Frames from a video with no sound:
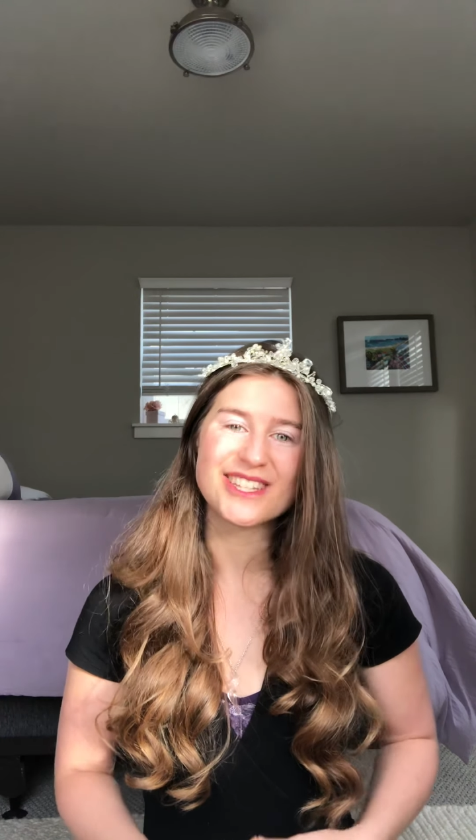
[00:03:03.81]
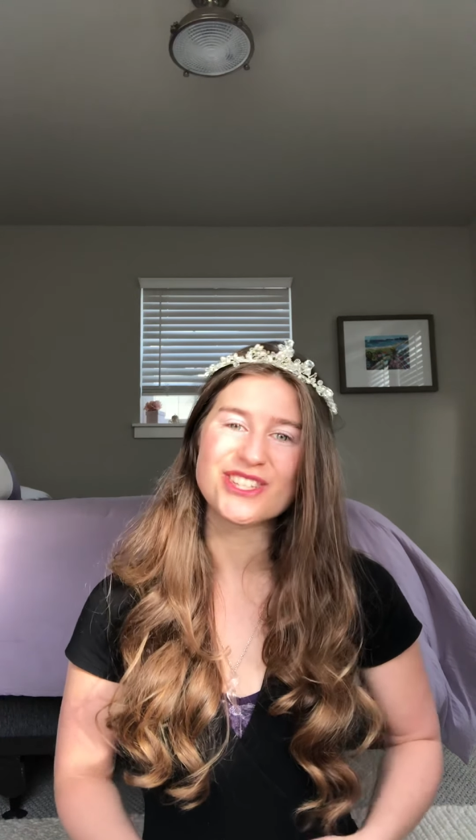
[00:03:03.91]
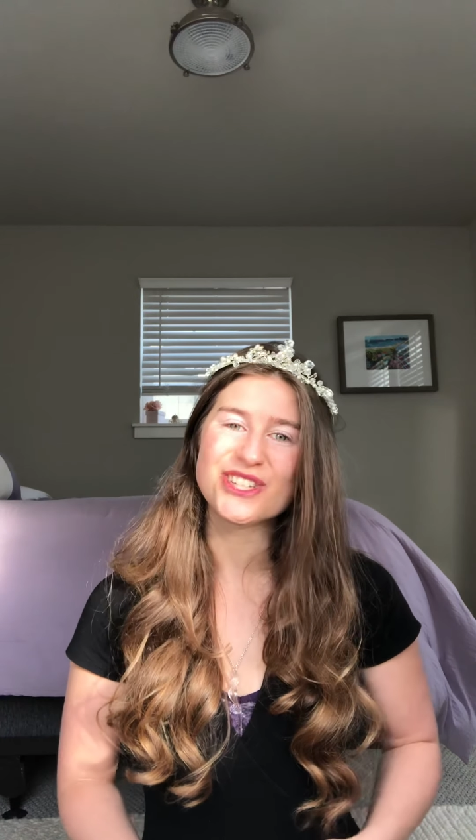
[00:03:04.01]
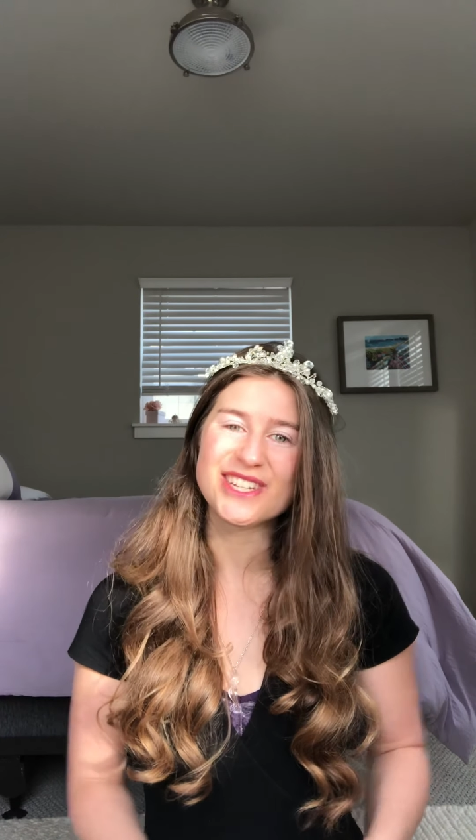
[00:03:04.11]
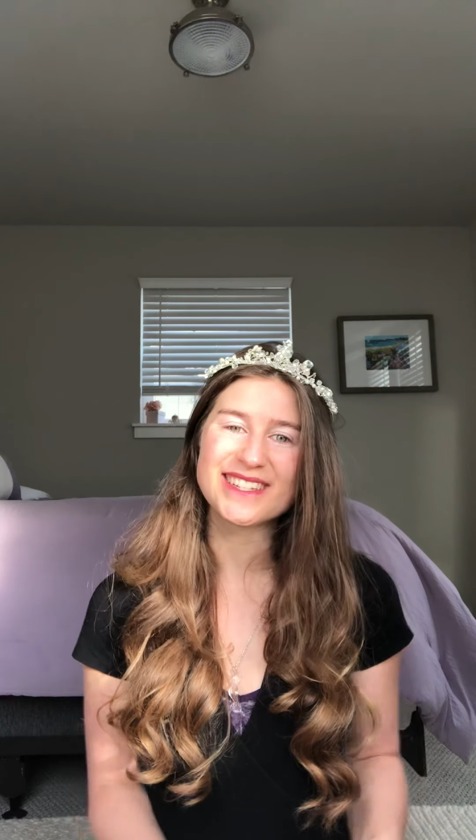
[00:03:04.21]

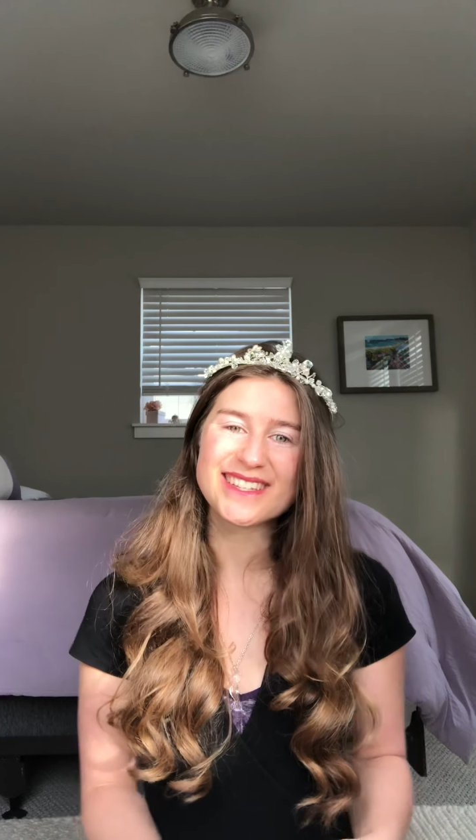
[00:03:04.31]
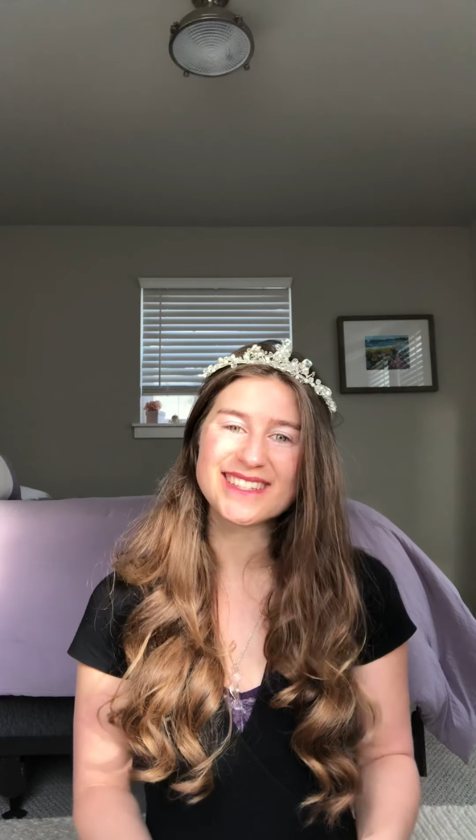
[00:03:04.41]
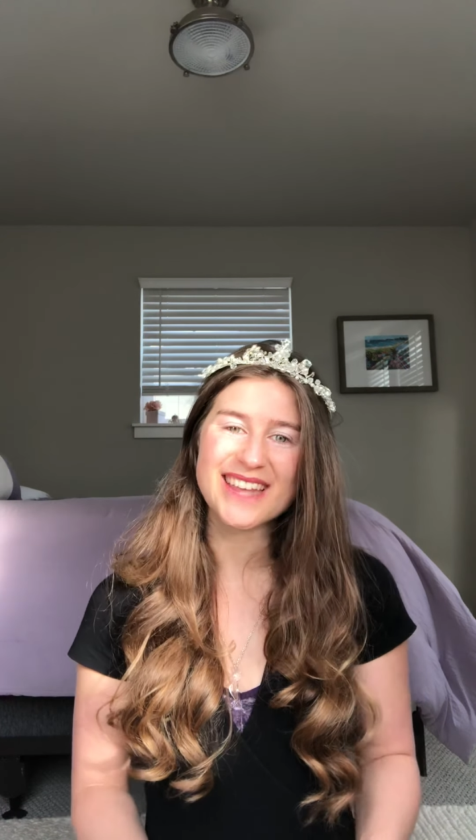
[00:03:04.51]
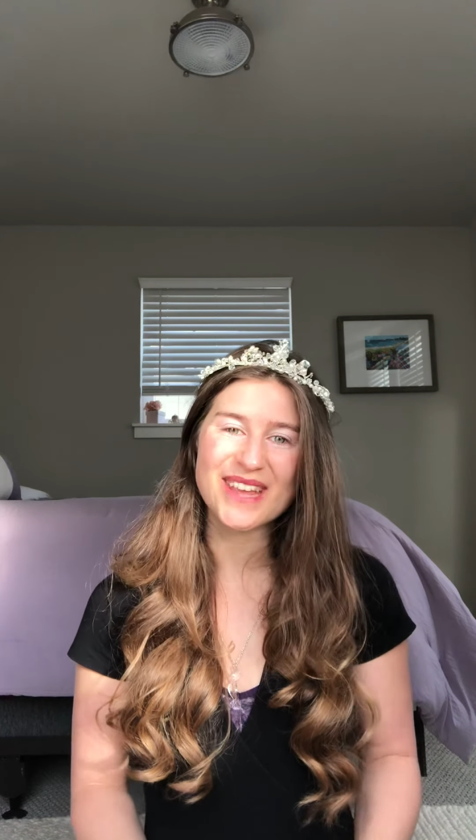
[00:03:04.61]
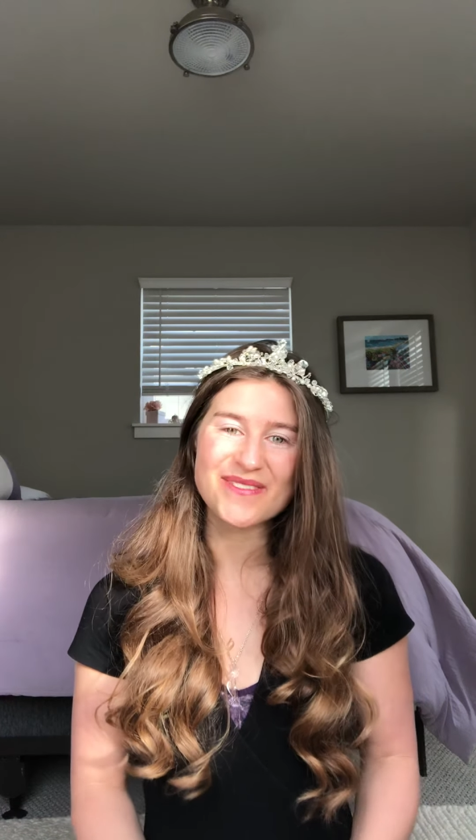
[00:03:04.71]
In
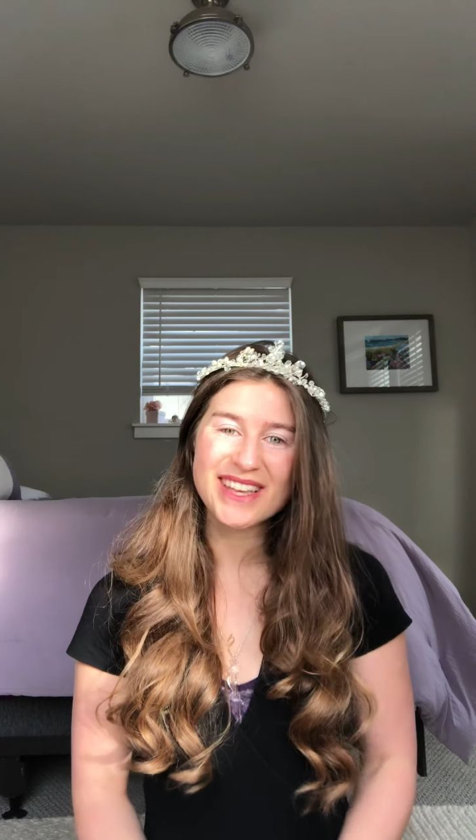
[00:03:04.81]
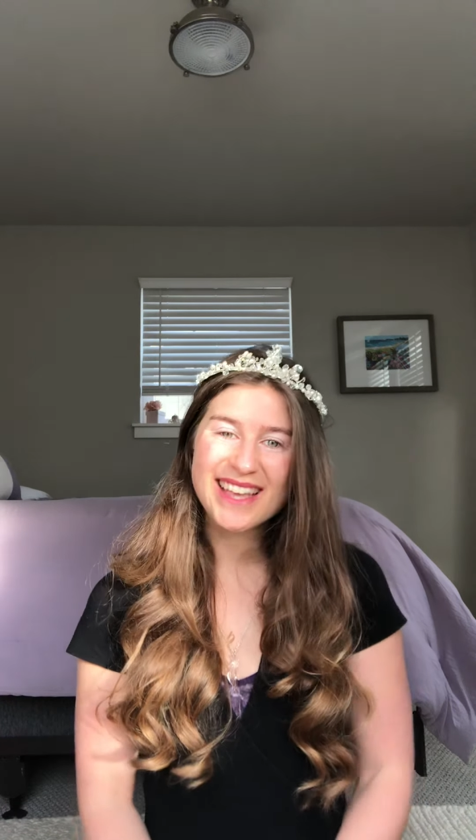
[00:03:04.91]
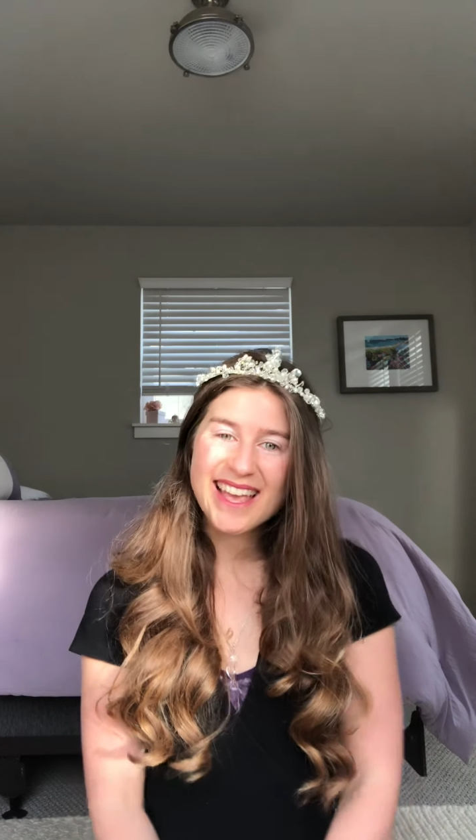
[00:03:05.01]
Jesus' name,